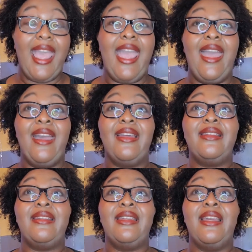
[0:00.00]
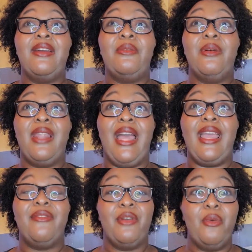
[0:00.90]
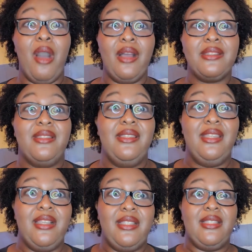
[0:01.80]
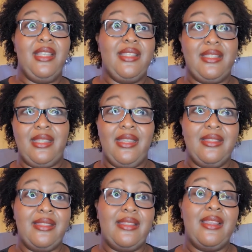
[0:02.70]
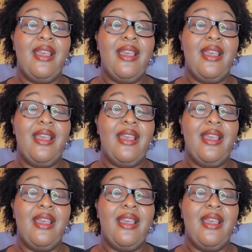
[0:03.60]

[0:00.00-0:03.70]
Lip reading: And we're like, if we walk this distance,